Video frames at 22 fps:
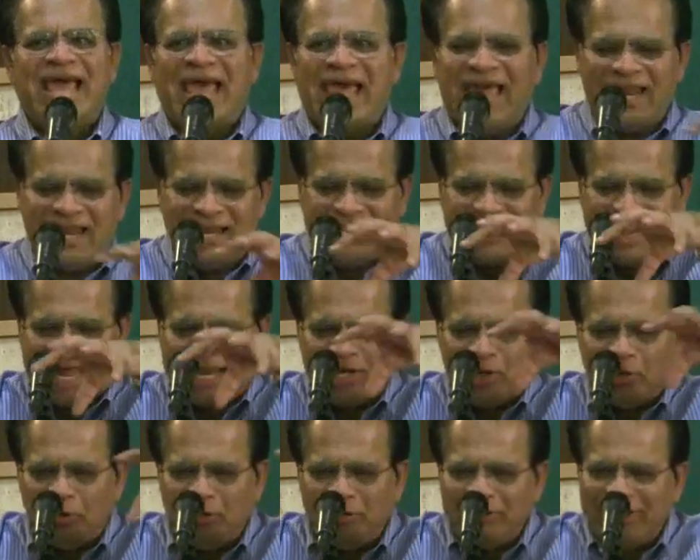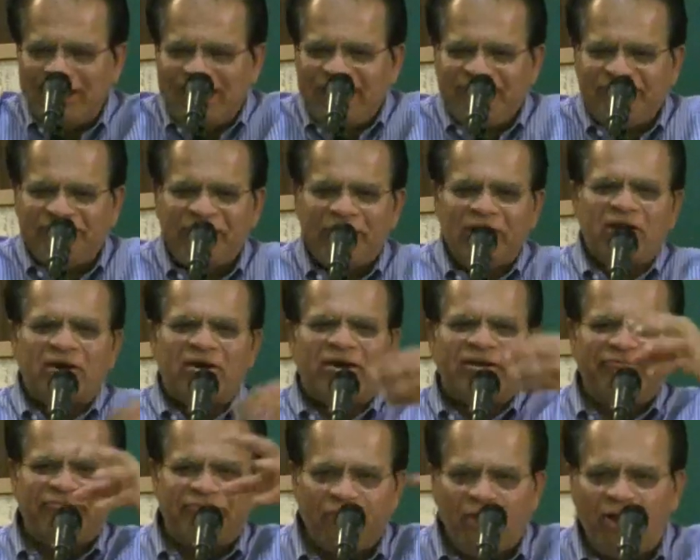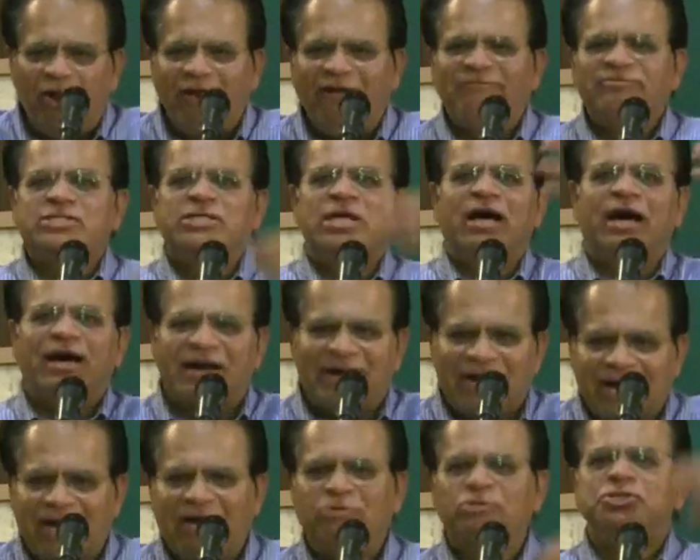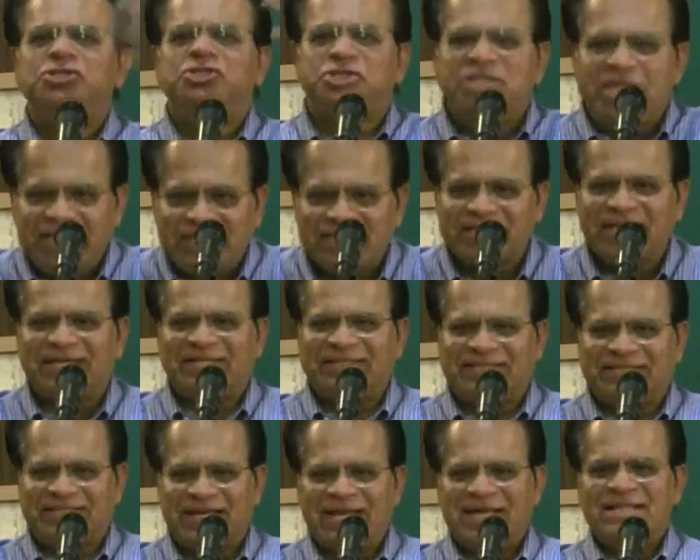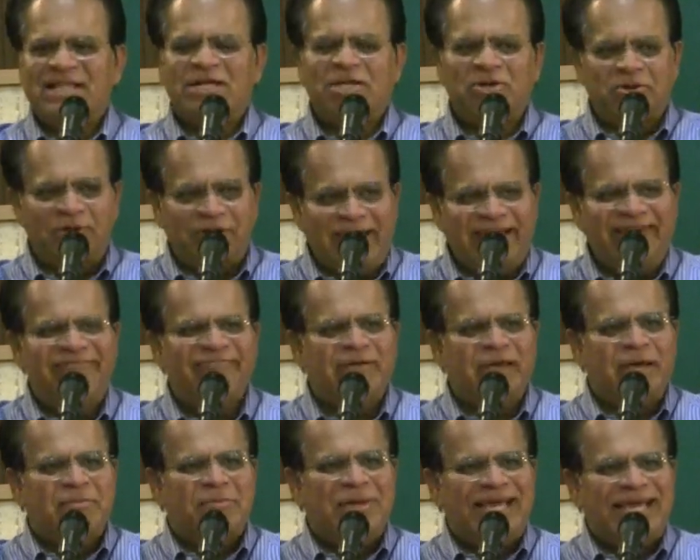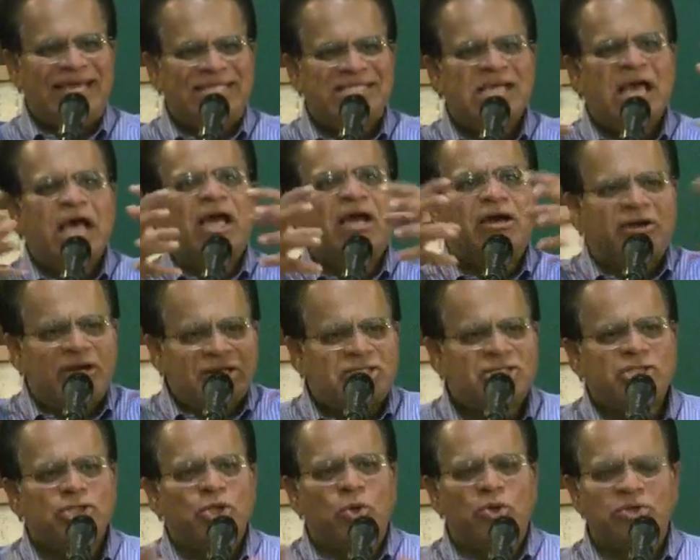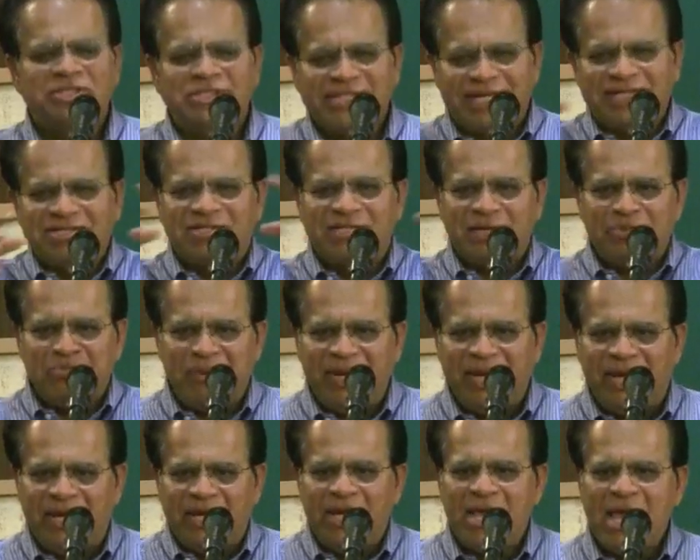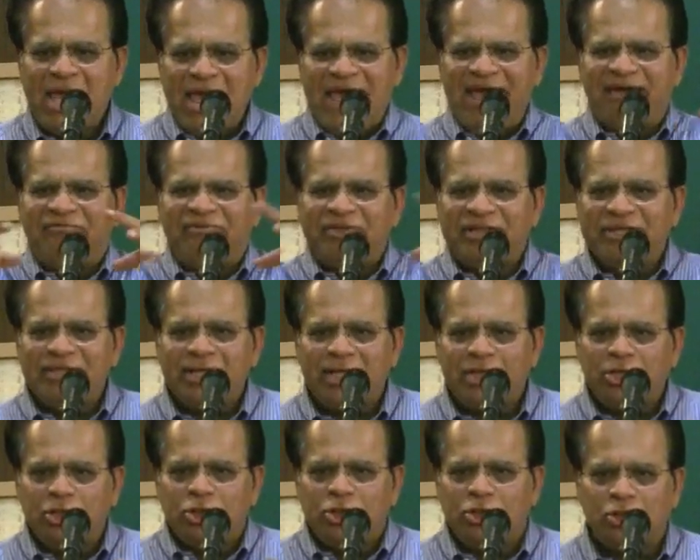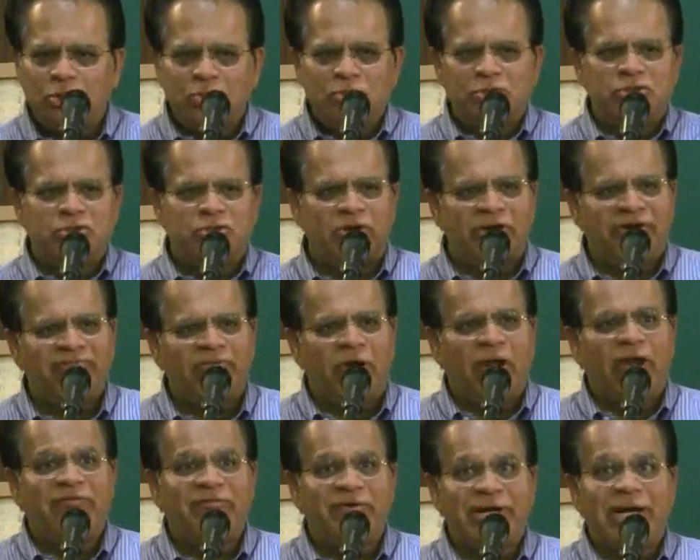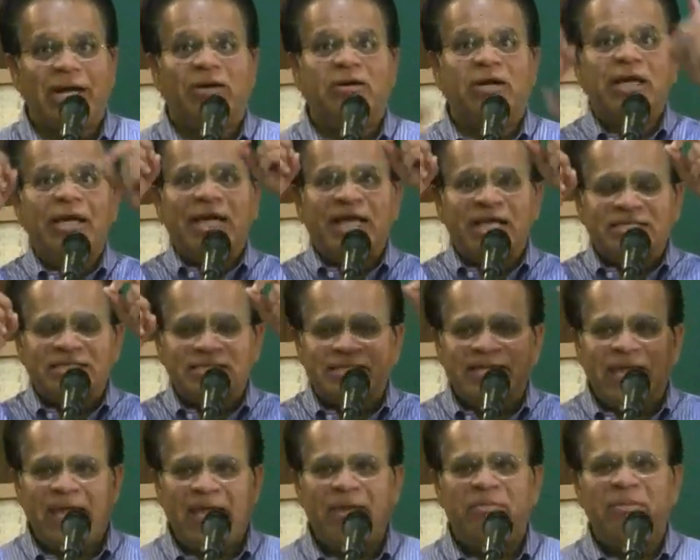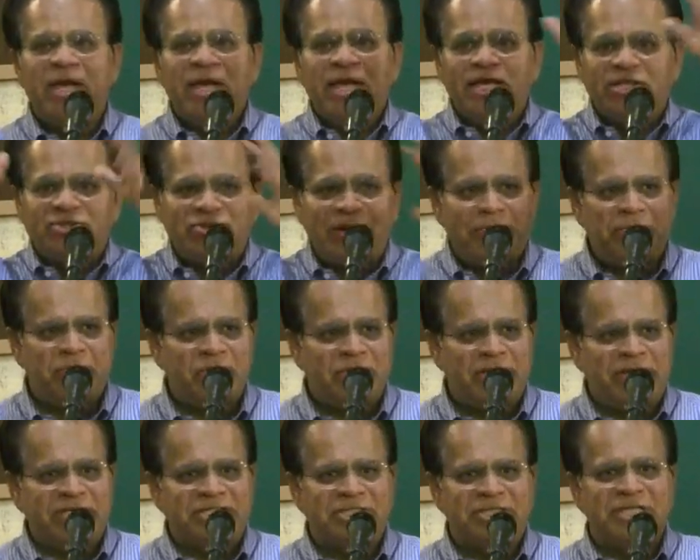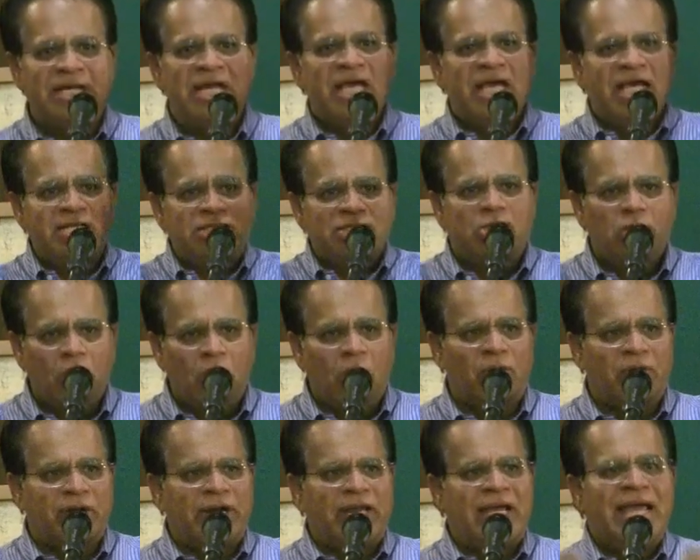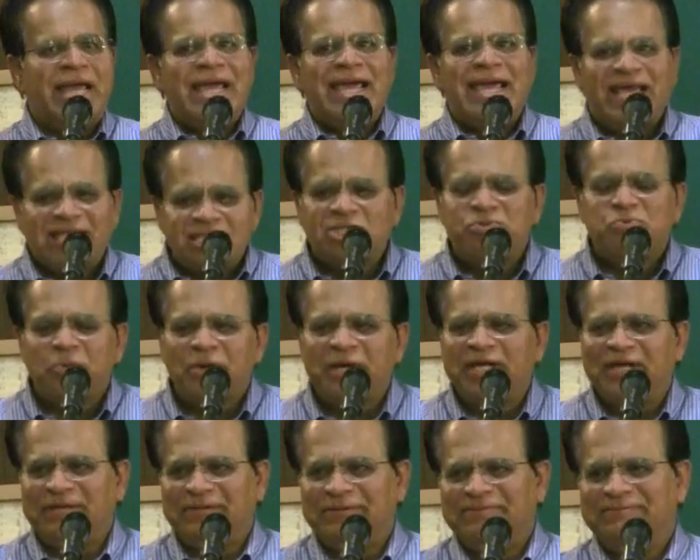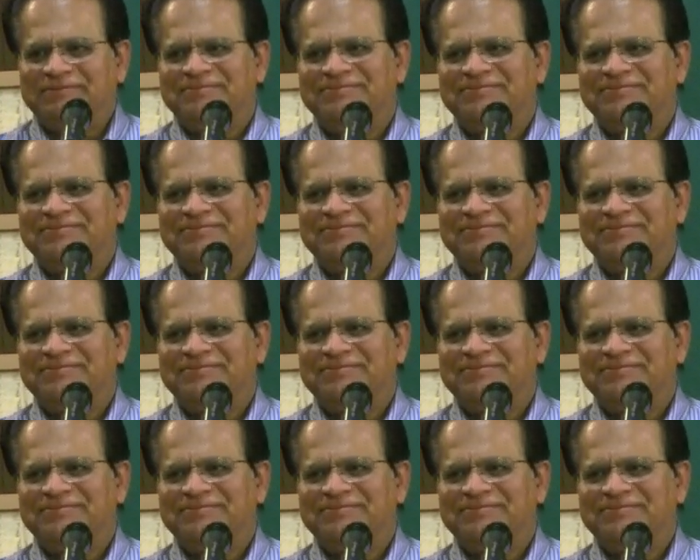And that your life revolves around Jesus. That your life is Christocentric, meaning everything that you do should revolve around His name, His reputation, His glory, His will.